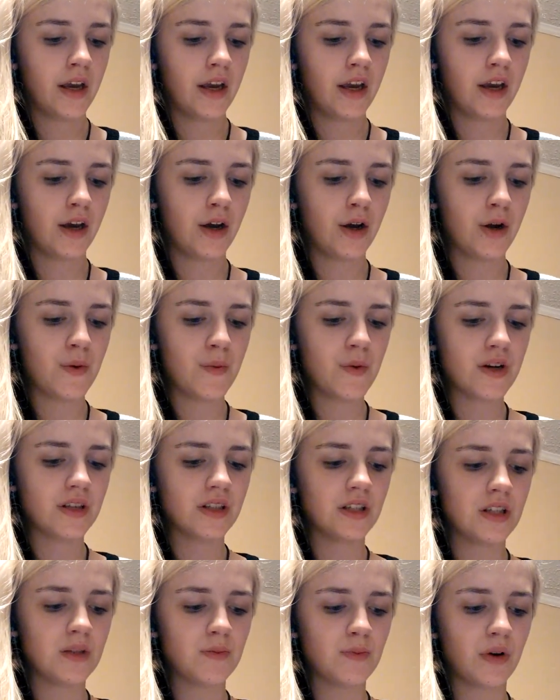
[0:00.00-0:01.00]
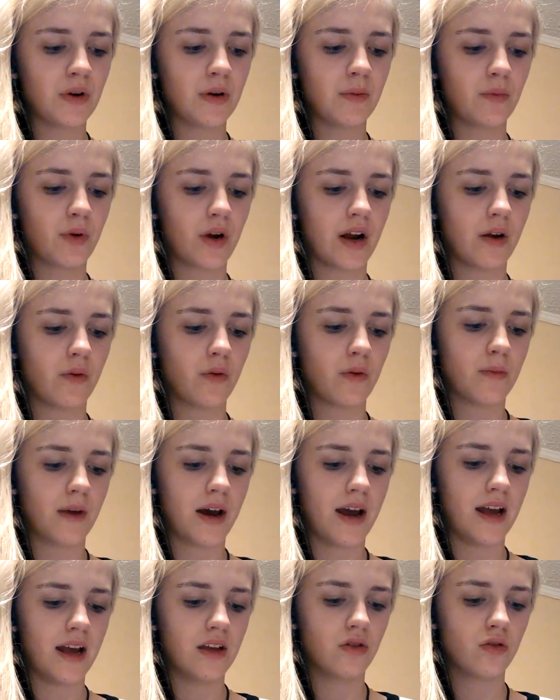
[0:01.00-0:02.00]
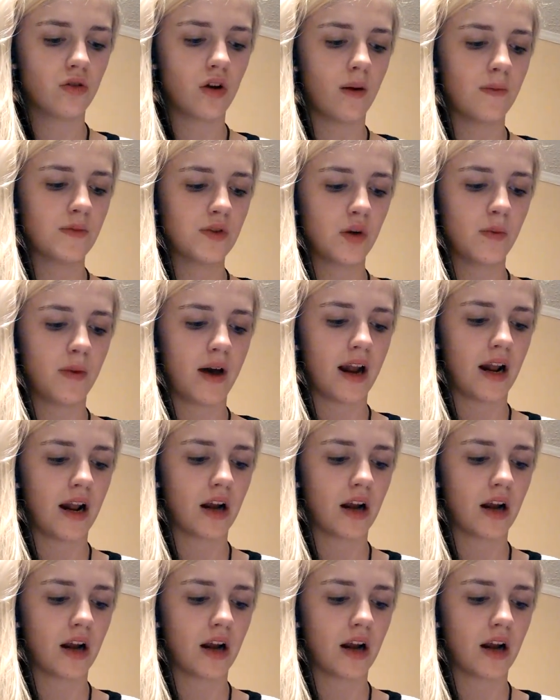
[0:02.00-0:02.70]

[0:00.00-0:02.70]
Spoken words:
It hurt worse than spring break when my head throbbed so bad